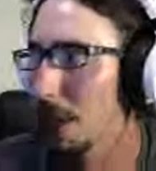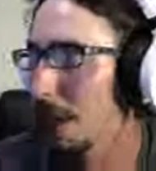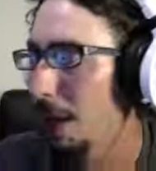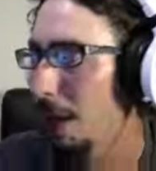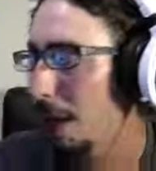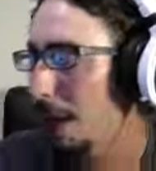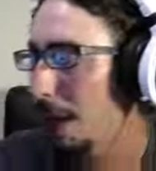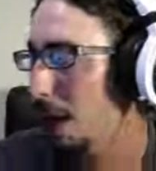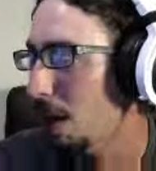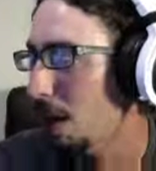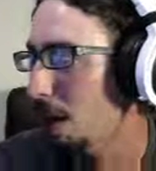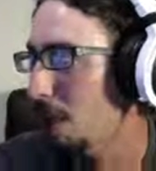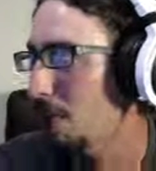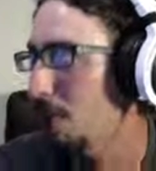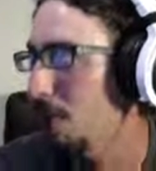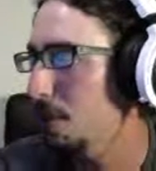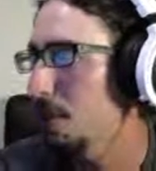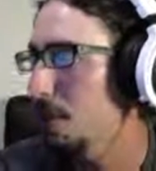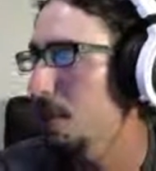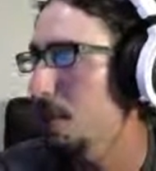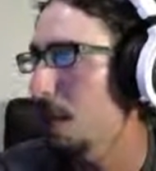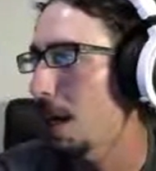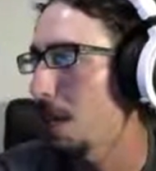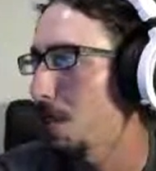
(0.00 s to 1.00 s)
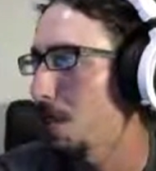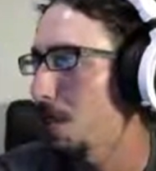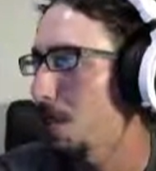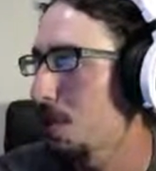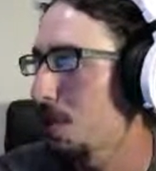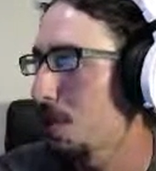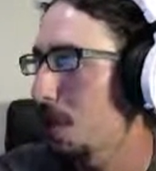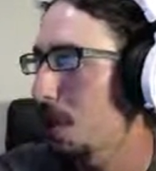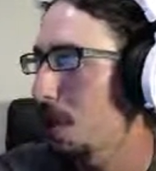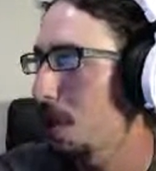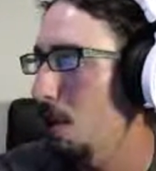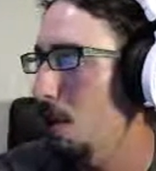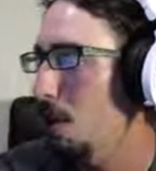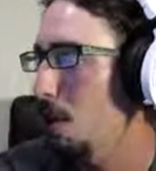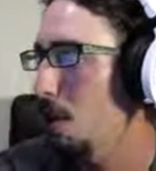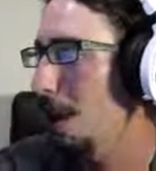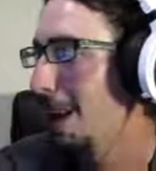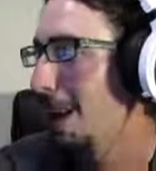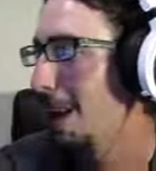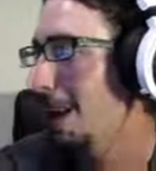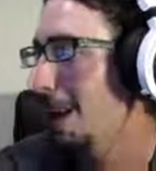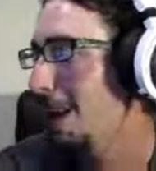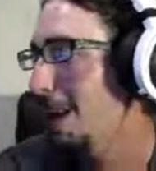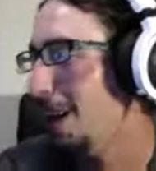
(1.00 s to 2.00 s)
And Alphas, I will see you
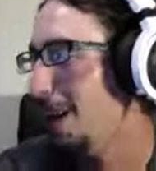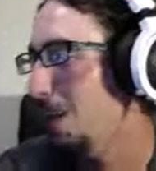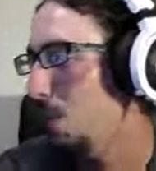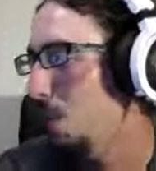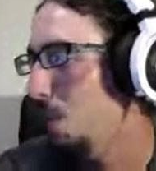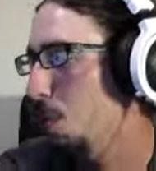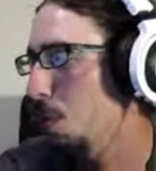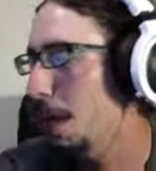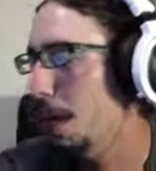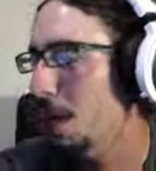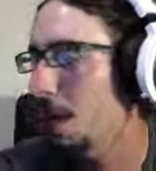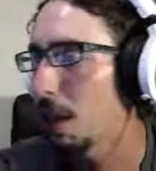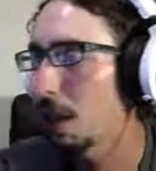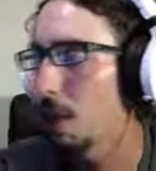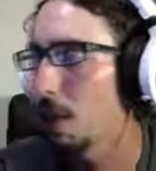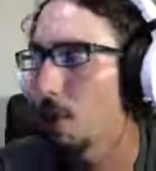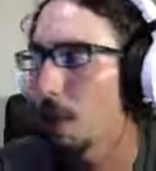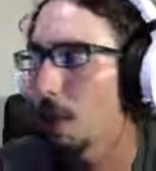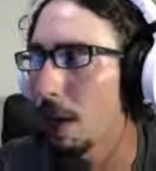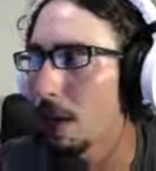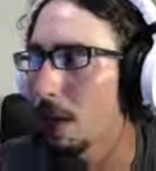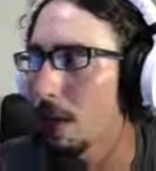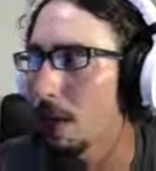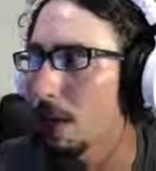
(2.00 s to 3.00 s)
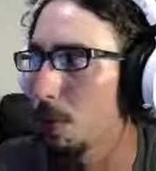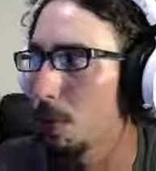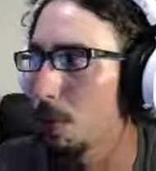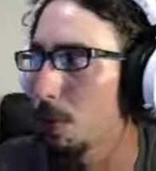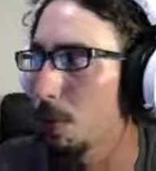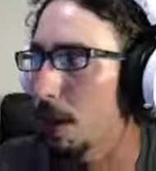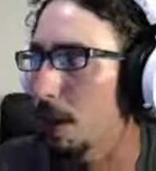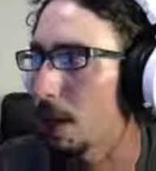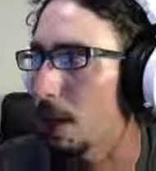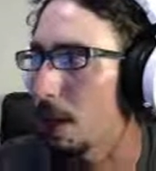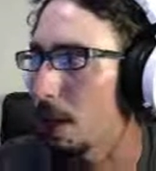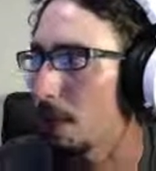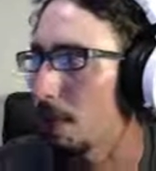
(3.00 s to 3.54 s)
next week. You have a good weekend.